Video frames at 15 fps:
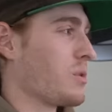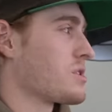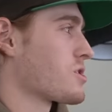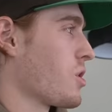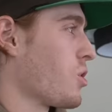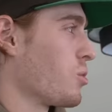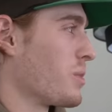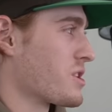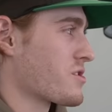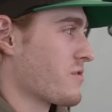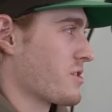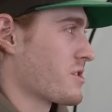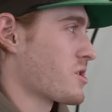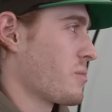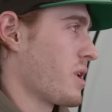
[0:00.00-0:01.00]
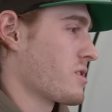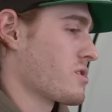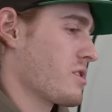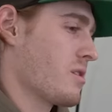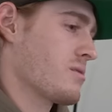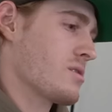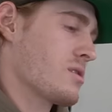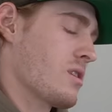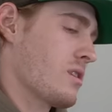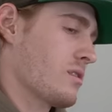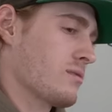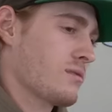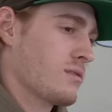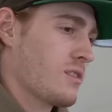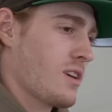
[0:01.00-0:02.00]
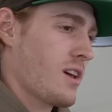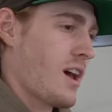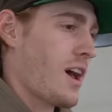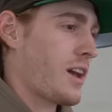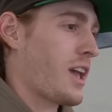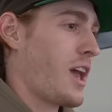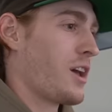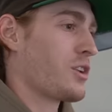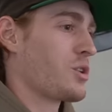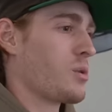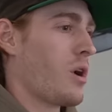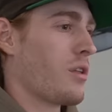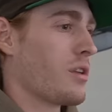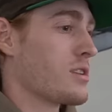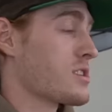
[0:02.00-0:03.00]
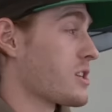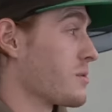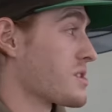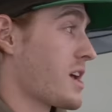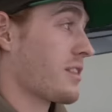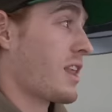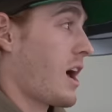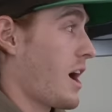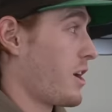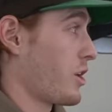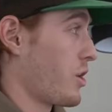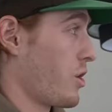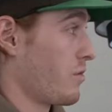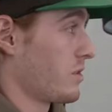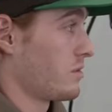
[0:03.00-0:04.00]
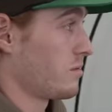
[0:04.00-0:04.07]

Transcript: went to Ole Miss for a semester. I was like, I can't do all this. And it was at the height of COVID.